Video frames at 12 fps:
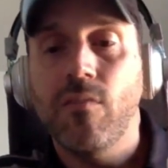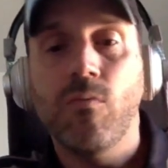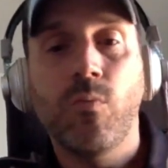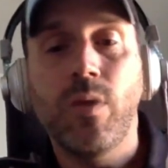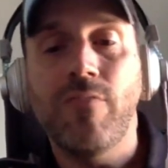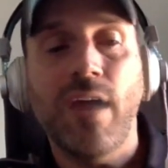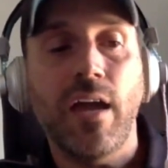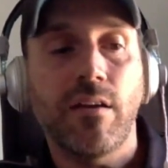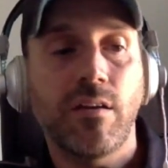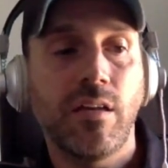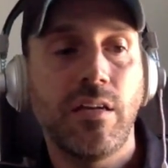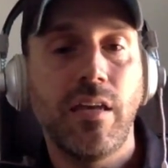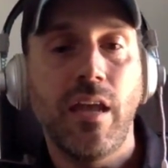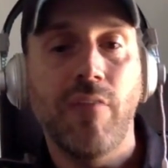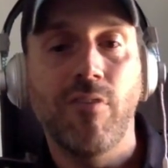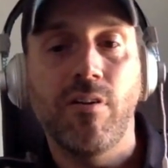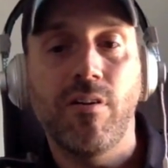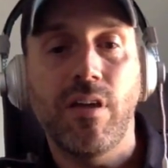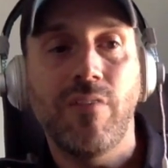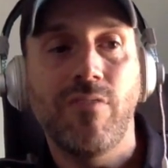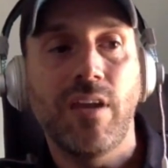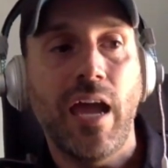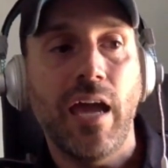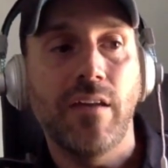We've actually never
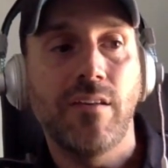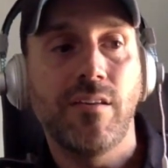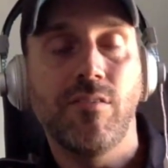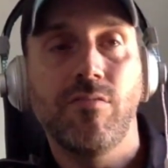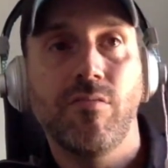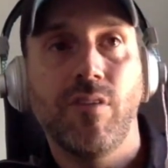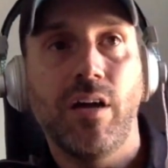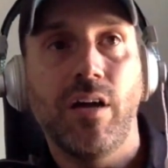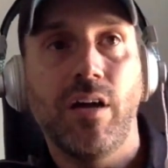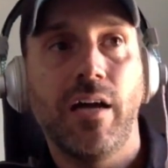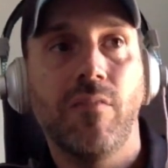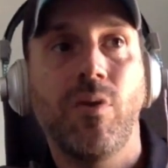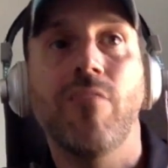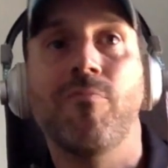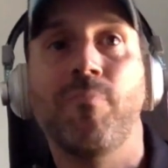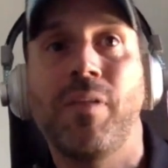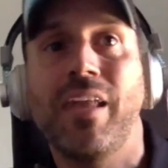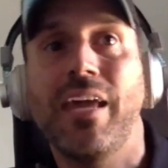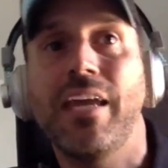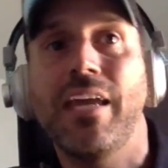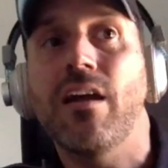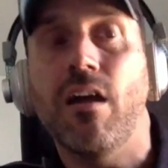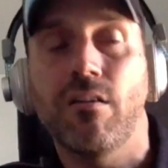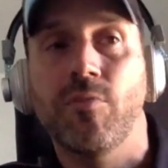even had to. Uh, we have plenty of
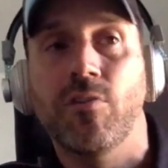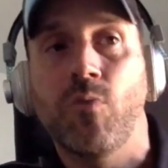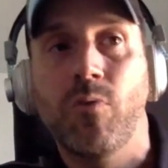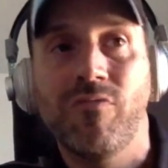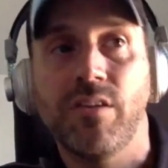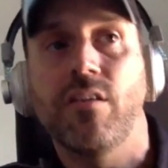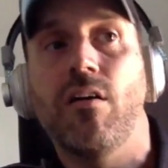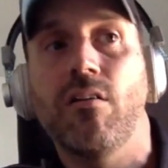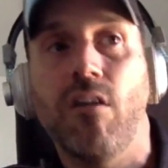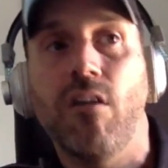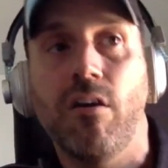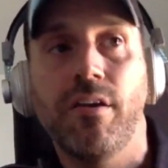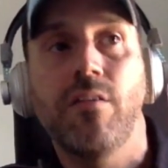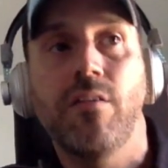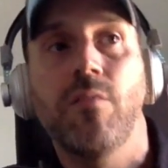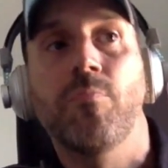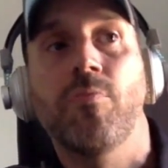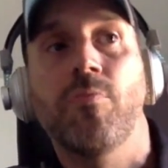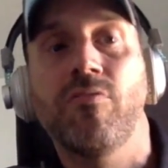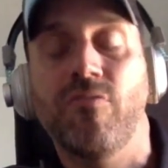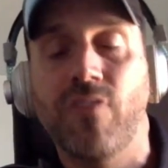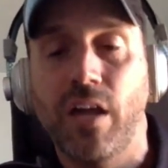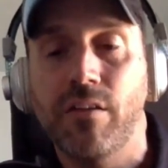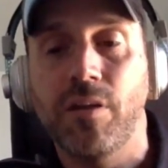customers where we've installed, gone into proof of
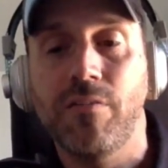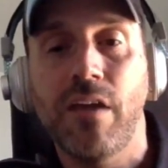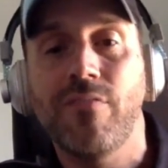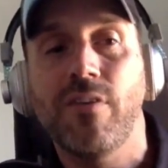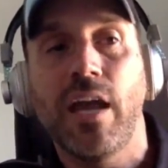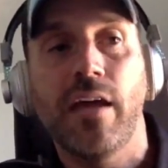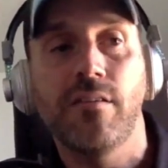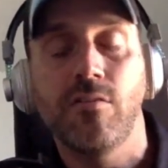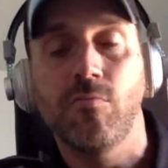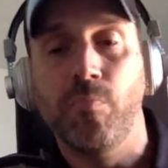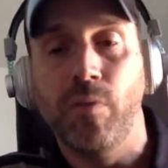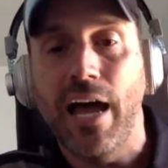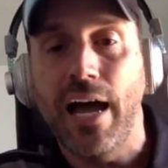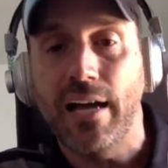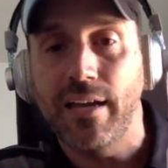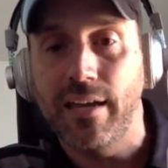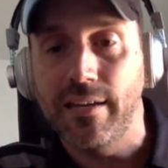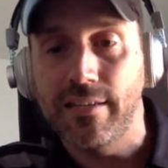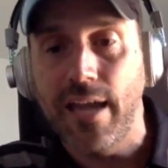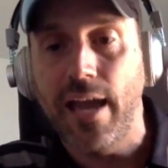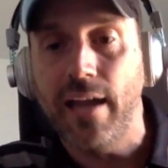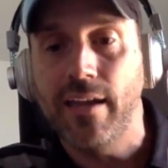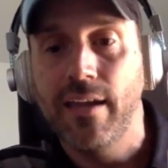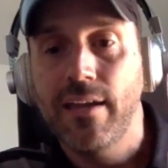concept, and never even had to block an
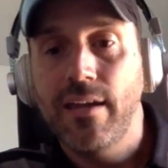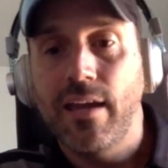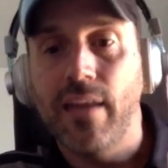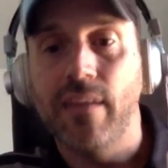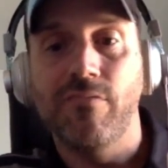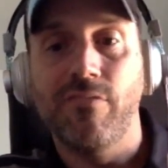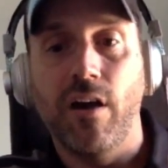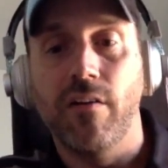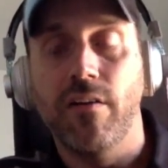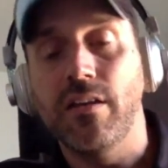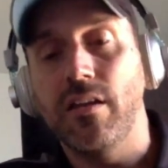attack, and they've already